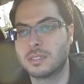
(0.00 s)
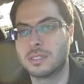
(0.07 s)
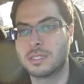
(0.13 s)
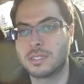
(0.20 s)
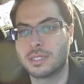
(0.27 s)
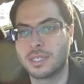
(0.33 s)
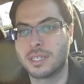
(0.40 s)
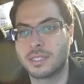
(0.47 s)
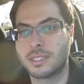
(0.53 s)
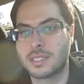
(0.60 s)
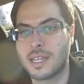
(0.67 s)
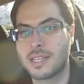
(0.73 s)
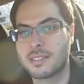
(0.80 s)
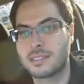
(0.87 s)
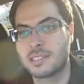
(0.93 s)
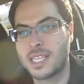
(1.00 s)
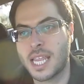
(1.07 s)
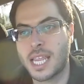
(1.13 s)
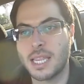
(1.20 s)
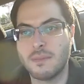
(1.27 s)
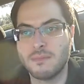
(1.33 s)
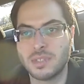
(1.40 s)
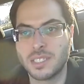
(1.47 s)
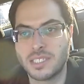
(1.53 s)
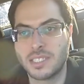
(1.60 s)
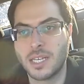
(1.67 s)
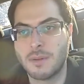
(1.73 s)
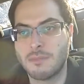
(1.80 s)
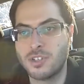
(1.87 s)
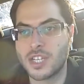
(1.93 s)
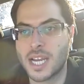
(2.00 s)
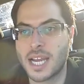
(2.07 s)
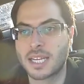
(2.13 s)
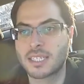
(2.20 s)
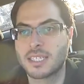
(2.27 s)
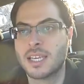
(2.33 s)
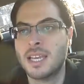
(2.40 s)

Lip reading: listening to that same subject,